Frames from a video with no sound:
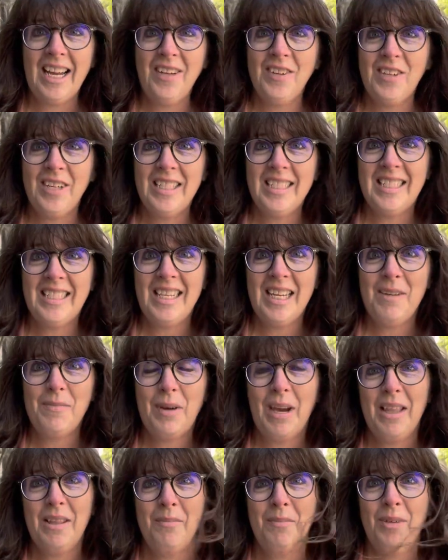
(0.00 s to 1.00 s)
You can see
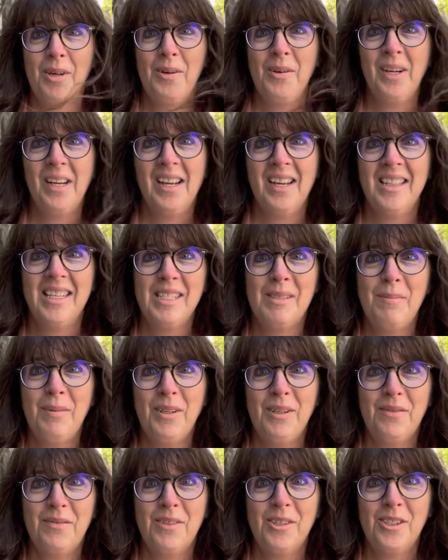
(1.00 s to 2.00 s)
by the blowing on this
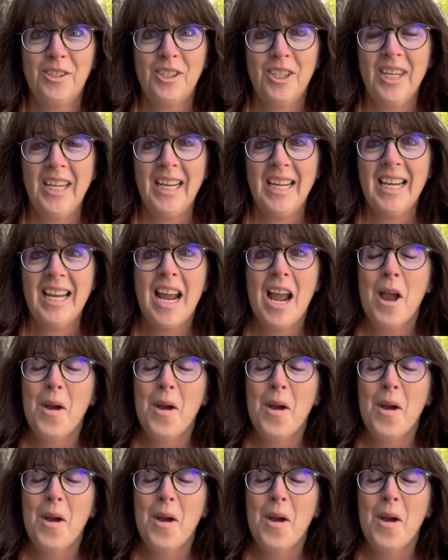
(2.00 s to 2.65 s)
beautiful tree,